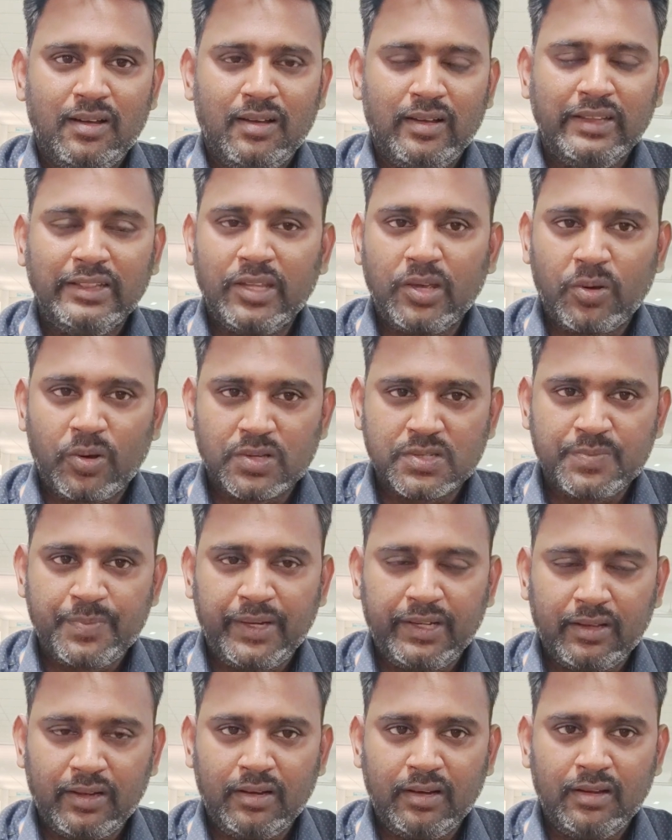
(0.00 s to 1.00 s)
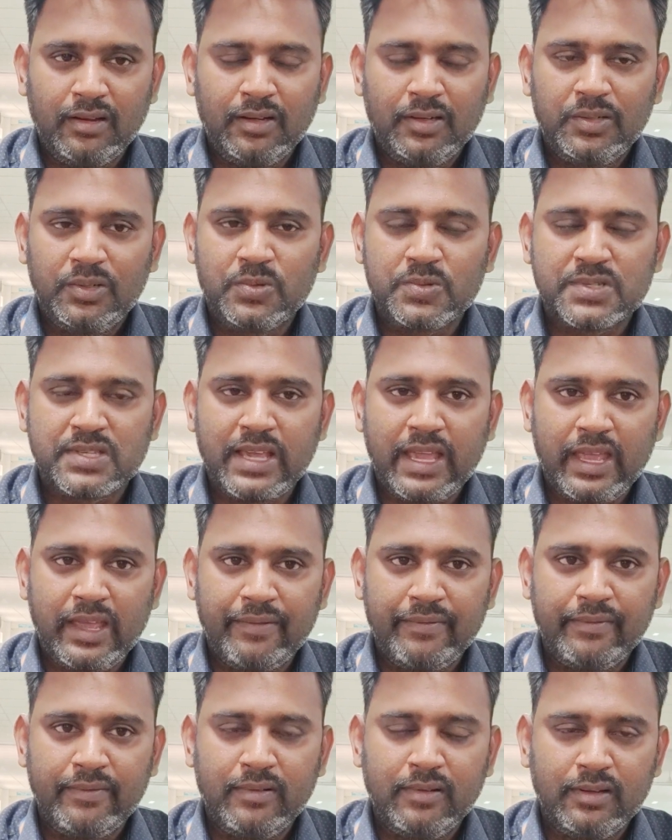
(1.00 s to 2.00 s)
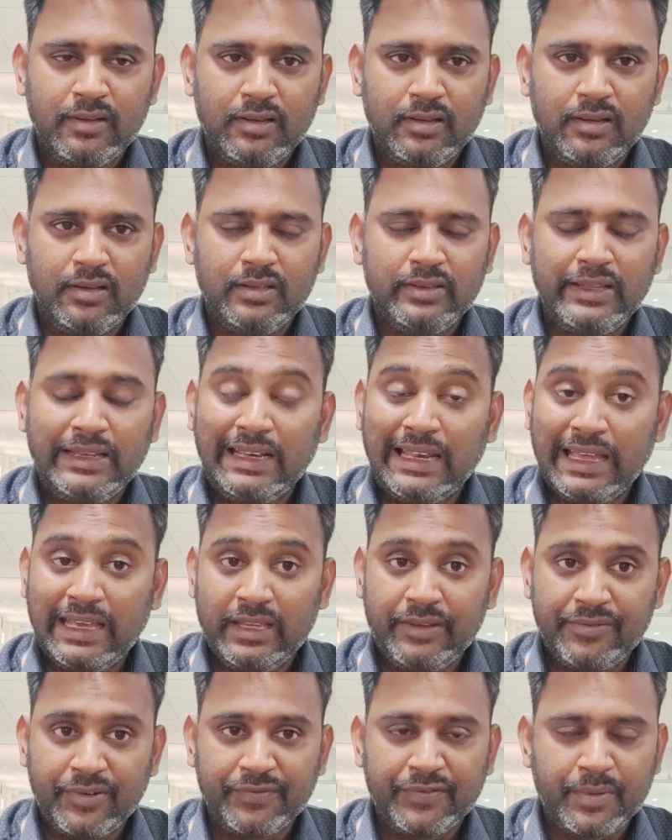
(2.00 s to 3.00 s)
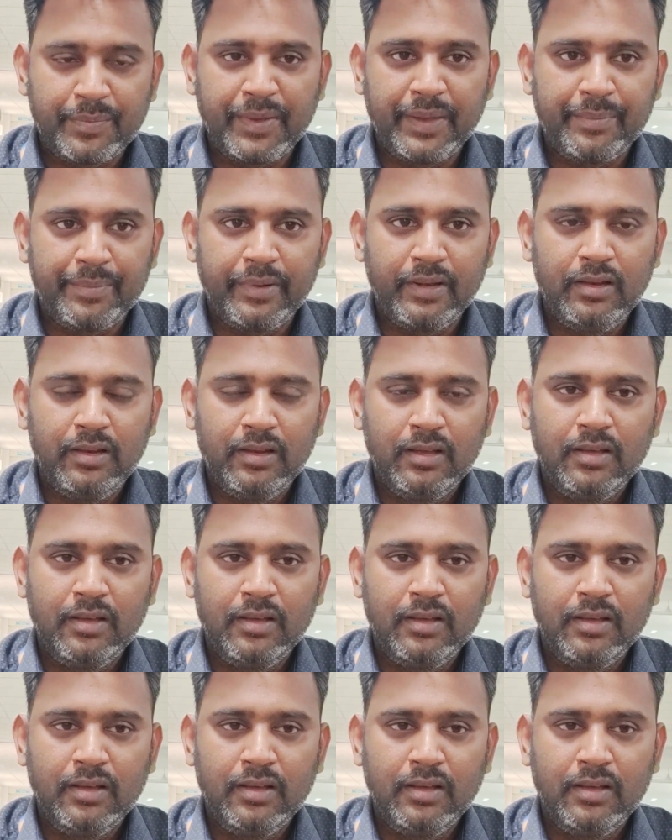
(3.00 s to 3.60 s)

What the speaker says: in the hospital to save the life of the people